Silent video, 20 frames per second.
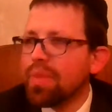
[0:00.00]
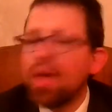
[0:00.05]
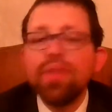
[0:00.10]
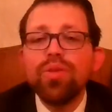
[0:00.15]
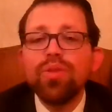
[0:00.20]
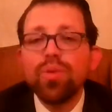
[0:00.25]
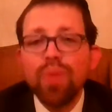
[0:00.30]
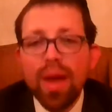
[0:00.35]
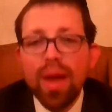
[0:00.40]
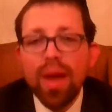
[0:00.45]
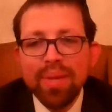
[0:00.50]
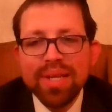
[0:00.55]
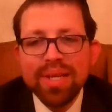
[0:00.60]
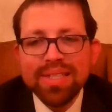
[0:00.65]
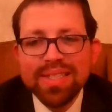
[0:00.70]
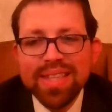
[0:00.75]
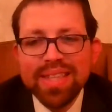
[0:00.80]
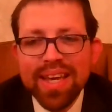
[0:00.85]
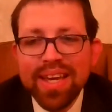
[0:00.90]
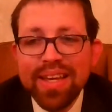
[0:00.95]
the rabbis
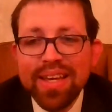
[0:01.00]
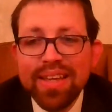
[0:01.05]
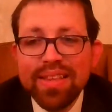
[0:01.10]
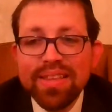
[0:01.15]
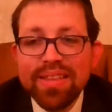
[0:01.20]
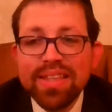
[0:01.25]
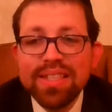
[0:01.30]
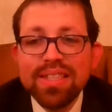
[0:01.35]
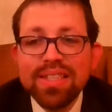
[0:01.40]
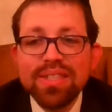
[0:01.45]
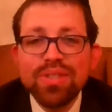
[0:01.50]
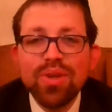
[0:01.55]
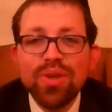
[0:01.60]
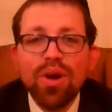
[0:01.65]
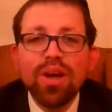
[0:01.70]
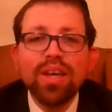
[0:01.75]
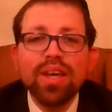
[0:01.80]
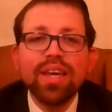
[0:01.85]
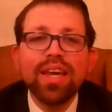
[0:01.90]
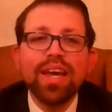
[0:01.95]
say this is
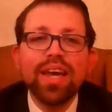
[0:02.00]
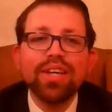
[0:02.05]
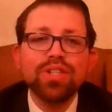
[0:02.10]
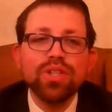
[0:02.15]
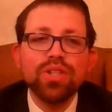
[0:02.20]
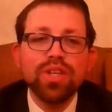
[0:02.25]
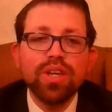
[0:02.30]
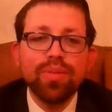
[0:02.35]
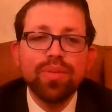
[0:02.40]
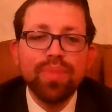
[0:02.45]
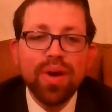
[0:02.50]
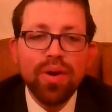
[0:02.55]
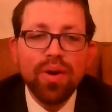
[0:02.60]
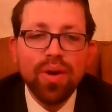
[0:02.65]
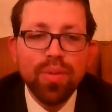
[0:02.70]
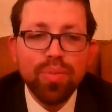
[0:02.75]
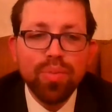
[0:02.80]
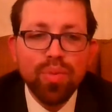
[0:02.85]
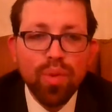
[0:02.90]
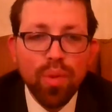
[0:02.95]
talking actually about
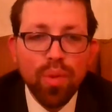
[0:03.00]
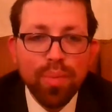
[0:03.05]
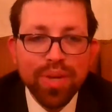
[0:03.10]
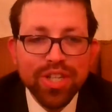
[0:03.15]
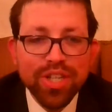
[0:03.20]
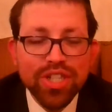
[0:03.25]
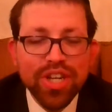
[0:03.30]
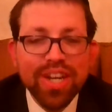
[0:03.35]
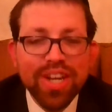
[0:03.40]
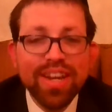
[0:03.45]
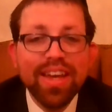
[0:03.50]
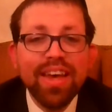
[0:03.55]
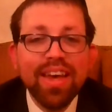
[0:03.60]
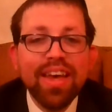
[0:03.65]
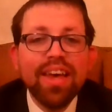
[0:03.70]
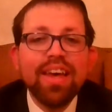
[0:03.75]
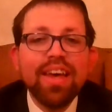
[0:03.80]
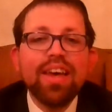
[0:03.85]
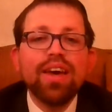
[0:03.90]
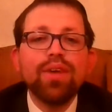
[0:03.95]
a prohibition.
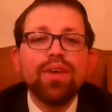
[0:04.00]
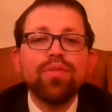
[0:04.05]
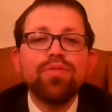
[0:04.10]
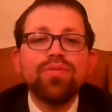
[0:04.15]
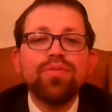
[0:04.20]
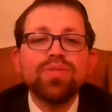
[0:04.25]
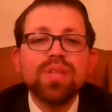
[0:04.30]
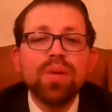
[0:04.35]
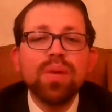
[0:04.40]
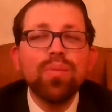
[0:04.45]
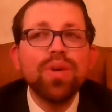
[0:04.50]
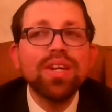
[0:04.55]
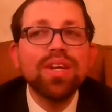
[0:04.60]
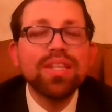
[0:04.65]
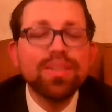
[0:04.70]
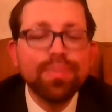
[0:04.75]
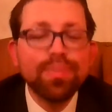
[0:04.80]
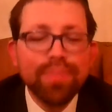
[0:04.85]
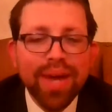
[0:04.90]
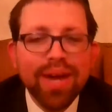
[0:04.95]
If someone
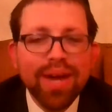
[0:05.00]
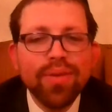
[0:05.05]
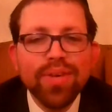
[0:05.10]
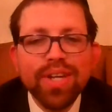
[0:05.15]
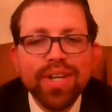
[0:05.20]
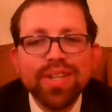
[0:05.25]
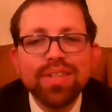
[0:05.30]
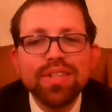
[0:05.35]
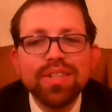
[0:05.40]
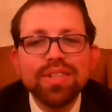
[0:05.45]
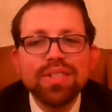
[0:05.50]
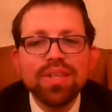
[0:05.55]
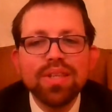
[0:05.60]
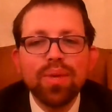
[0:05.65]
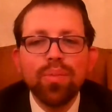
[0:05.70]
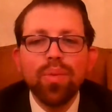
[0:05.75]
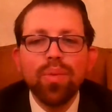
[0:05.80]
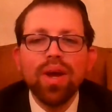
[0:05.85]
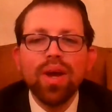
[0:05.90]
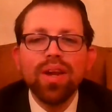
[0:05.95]
is married to
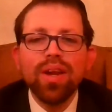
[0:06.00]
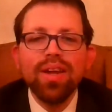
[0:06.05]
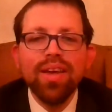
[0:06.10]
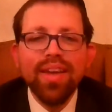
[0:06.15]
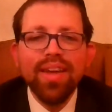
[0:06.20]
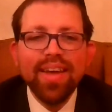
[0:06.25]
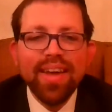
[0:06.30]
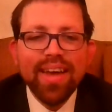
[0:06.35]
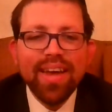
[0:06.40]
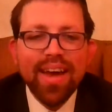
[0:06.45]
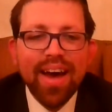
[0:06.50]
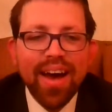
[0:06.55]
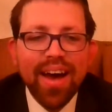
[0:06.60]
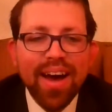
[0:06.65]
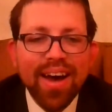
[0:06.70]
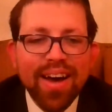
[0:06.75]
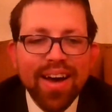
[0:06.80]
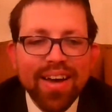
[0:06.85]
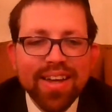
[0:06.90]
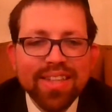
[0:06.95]
someone,
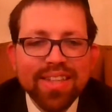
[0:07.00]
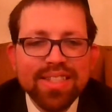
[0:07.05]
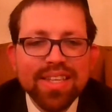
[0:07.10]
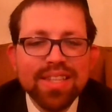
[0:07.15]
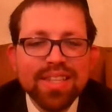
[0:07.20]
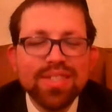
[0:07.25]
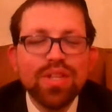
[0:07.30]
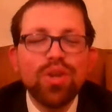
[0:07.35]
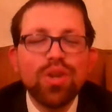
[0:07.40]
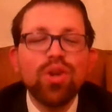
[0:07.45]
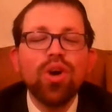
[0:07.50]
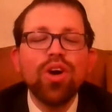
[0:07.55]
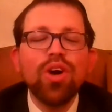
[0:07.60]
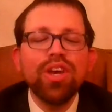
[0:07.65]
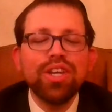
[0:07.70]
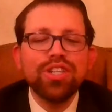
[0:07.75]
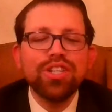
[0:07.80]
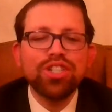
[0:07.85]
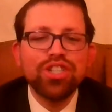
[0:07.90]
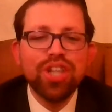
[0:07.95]
it says lo
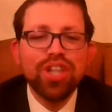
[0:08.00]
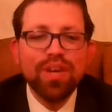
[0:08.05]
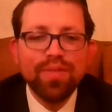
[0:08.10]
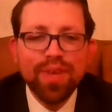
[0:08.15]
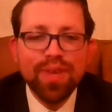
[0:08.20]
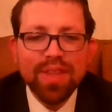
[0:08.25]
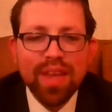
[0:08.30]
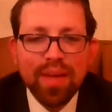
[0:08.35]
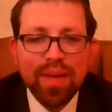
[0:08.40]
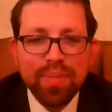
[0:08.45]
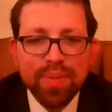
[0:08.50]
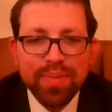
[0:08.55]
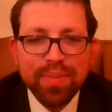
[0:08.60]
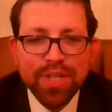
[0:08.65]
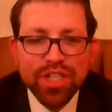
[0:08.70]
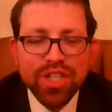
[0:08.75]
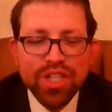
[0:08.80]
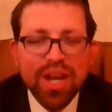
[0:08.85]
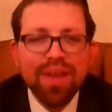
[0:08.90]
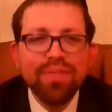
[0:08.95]
yishev adam im
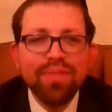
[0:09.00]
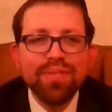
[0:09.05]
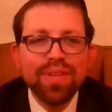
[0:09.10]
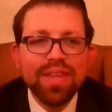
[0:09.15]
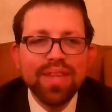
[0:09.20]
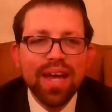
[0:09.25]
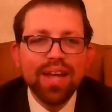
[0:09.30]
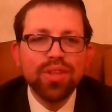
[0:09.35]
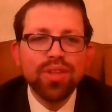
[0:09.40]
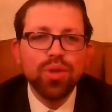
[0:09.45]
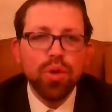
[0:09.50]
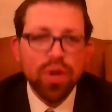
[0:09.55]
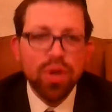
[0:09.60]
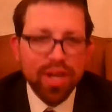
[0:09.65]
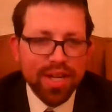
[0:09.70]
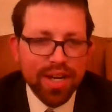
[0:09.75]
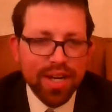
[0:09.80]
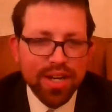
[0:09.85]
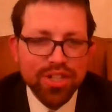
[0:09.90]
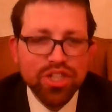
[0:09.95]
isha v'dato
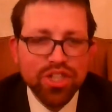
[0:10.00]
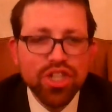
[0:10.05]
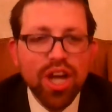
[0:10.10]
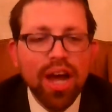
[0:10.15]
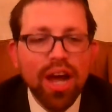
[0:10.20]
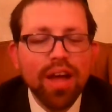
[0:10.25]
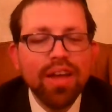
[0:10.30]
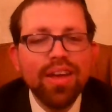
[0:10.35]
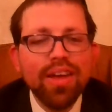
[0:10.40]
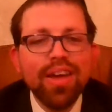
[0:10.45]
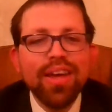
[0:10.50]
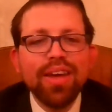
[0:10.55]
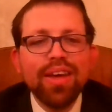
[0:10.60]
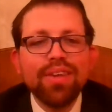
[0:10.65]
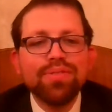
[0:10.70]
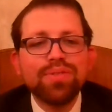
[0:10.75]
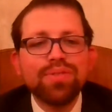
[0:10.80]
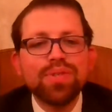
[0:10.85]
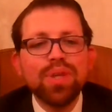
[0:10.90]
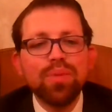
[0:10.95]
legarsha.
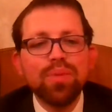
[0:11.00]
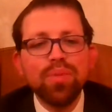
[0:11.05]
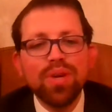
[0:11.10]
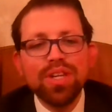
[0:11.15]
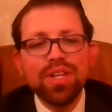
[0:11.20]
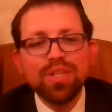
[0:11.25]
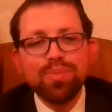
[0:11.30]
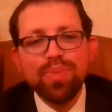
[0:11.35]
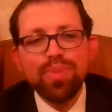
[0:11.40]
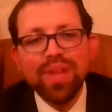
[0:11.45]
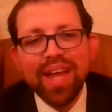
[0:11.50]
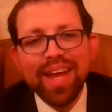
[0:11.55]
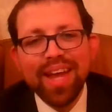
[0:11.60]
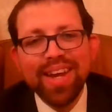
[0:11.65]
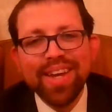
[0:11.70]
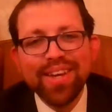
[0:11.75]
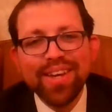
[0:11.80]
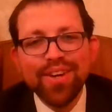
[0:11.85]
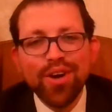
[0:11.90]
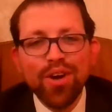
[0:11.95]
If someone is
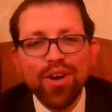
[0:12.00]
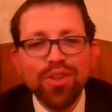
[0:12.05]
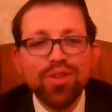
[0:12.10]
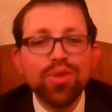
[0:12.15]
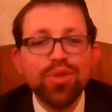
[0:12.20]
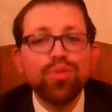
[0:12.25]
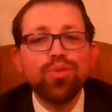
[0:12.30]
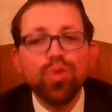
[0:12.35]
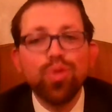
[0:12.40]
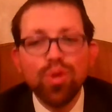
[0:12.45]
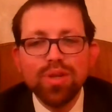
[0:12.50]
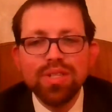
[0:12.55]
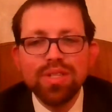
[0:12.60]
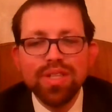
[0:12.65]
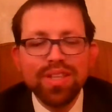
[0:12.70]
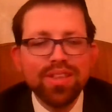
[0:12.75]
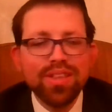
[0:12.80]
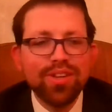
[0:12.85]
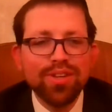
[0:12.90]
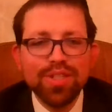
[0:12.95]
planning on
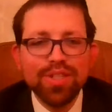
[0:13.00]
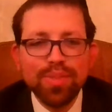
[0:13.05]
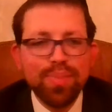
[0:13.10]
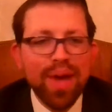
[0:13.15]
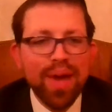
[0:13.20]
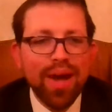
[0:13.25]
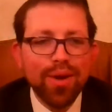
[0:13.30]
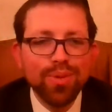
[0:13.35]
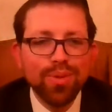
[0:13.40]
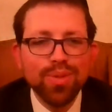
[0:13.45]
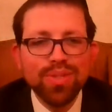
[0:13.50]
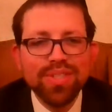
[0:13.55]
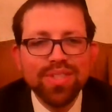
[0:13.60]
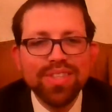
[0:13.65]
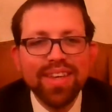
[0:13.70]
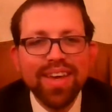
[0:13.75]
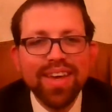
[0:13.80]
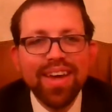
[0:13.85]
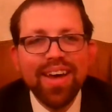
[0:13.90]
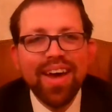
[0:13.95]
divorcing their spouse,
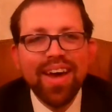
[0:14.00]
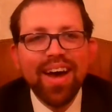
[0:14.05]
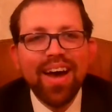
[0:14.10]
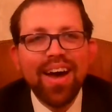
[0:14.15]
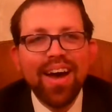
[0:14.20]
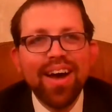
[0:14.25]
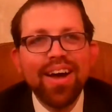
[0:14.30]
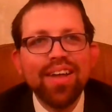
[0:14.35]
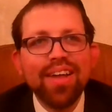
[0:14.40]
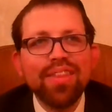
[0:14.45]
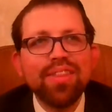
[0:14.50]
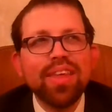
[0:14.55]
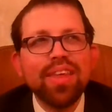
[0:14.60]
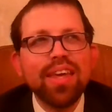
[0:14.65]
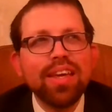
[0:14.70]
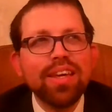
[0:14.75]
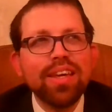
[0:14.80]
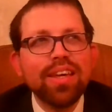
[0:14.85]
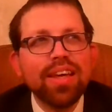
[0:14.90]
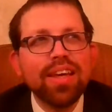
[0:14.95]

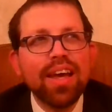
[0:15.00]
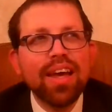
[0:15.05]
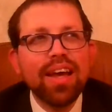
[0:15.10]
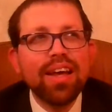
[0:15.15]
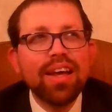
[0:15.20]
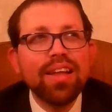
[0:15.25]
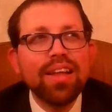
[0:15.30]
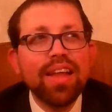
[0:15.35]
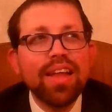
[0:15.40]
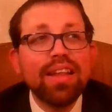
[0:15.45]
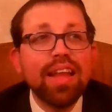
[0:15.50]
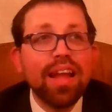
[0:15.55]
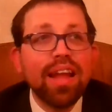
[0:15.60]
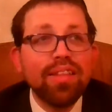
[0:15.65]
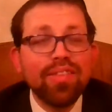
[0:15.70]
they and